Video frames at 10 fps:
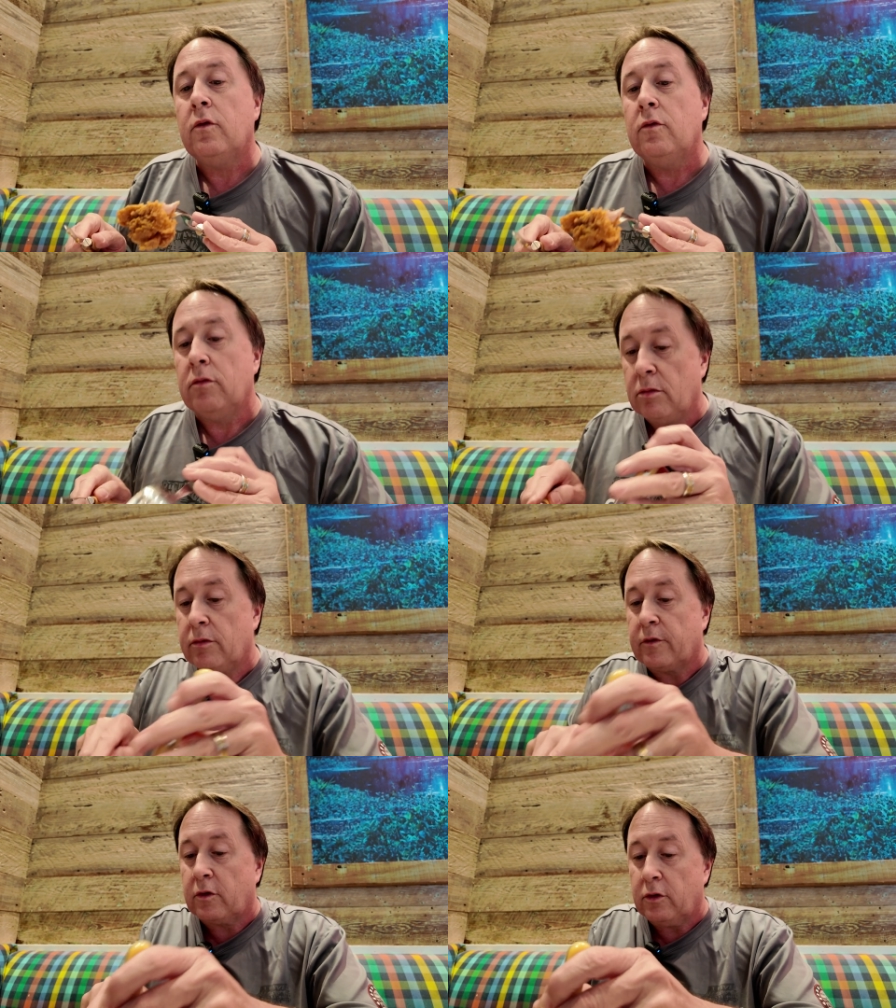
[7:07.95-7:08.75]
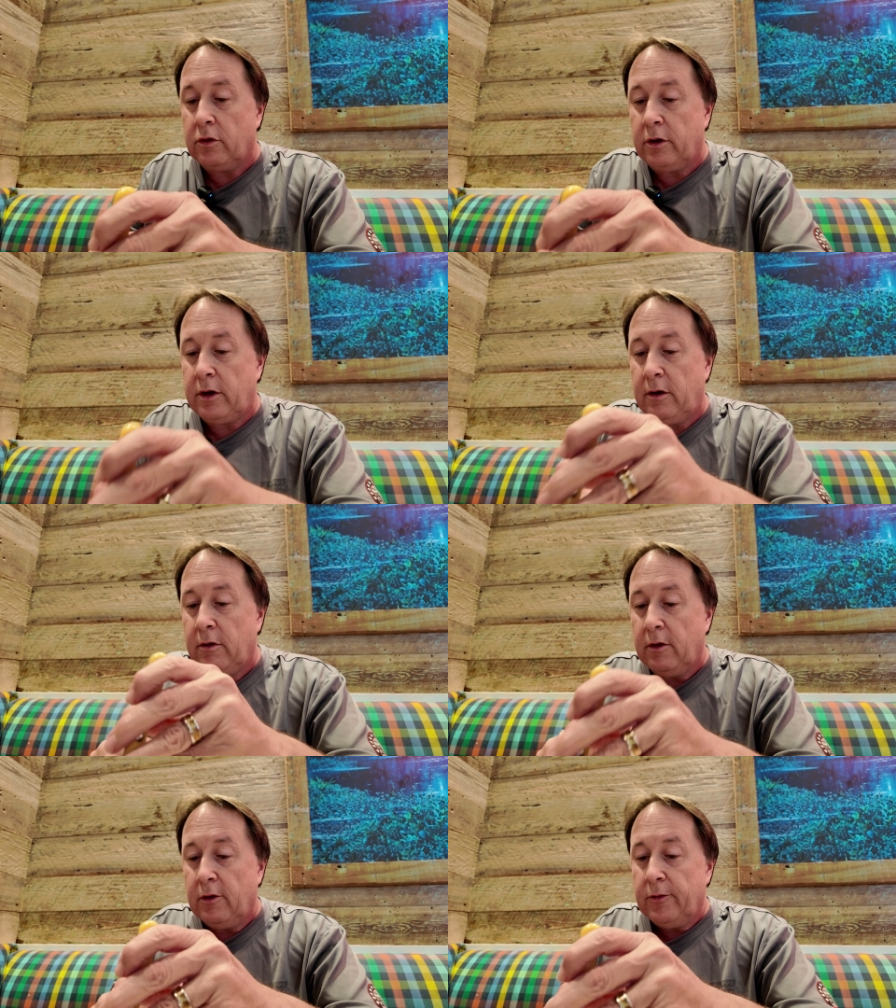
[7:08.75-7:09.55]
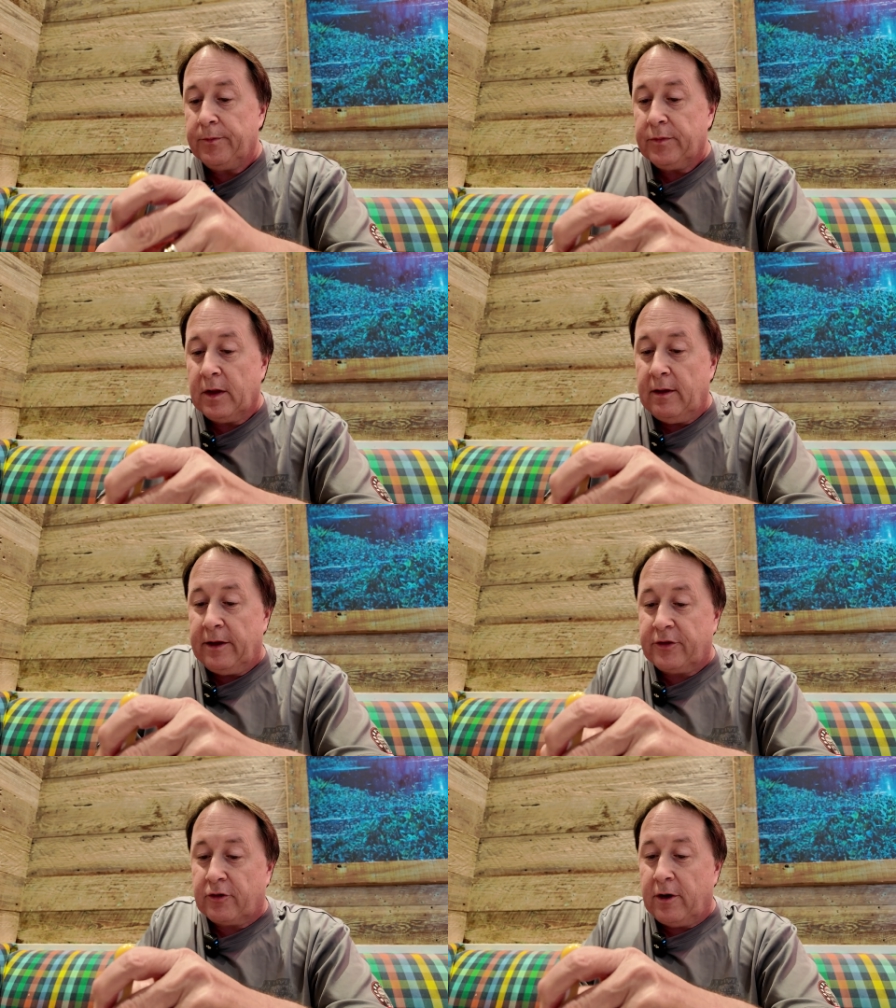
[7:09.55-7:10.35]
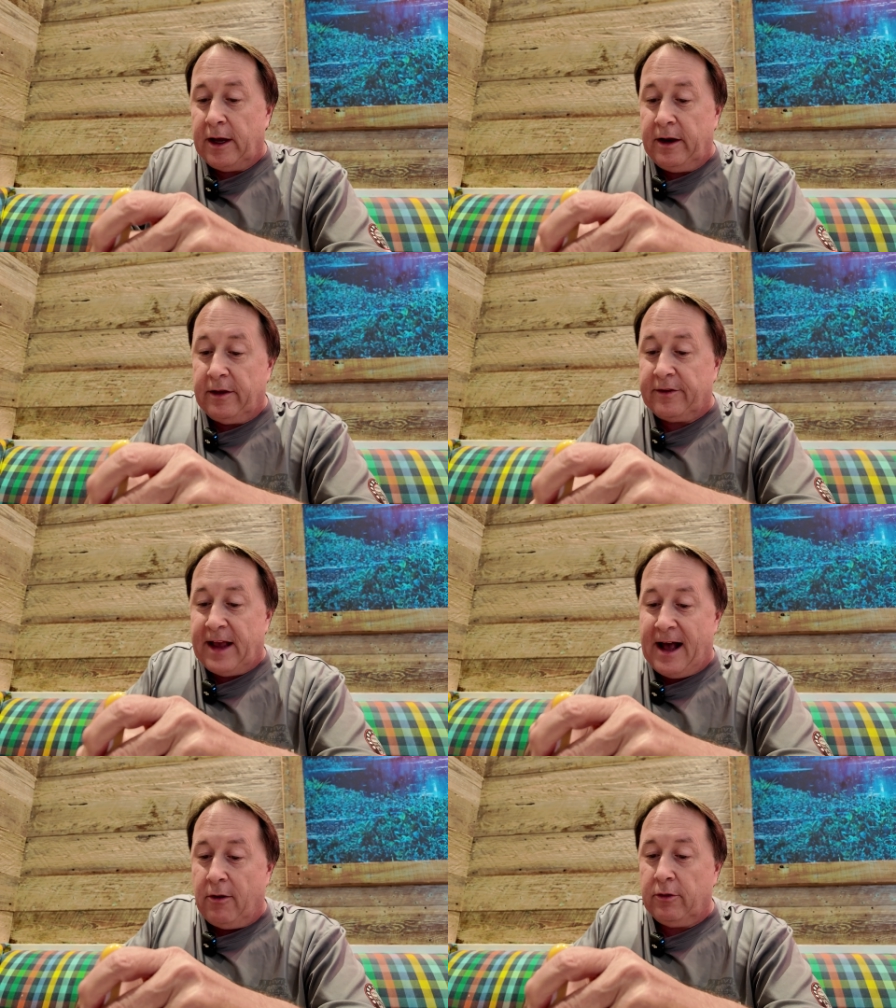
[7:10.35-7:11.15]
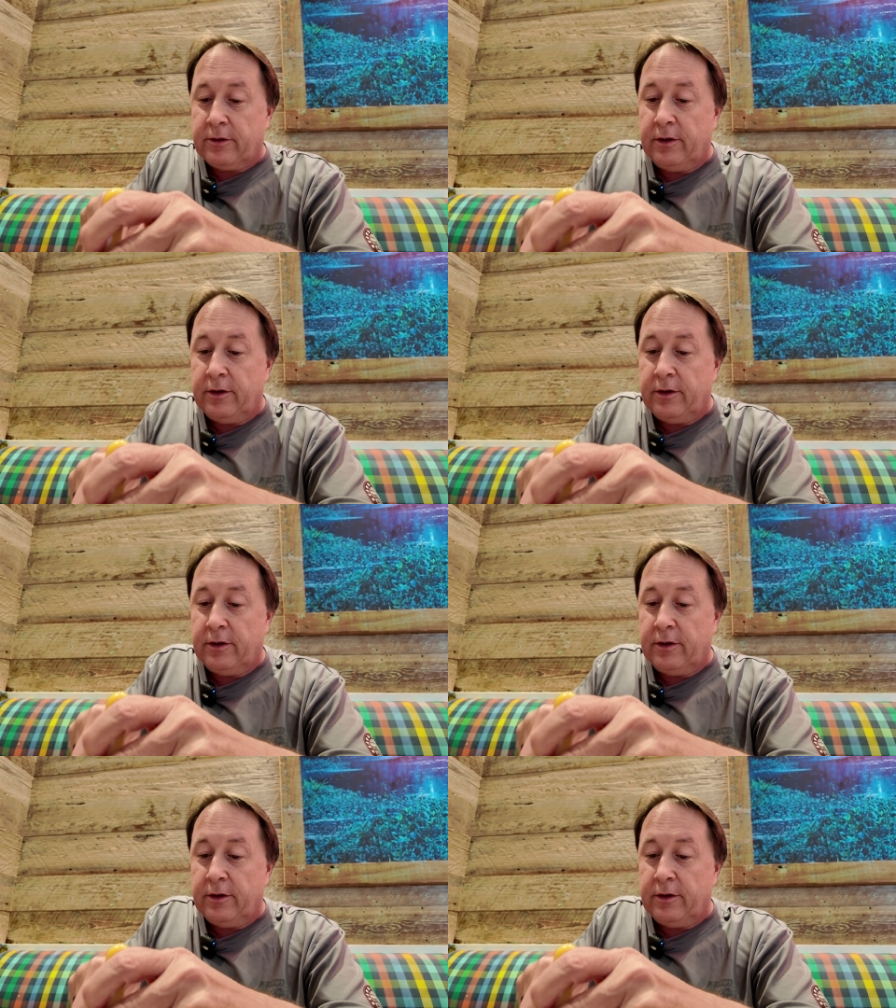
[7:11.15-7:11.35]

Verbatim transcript: Ooh, good. Let's try this out.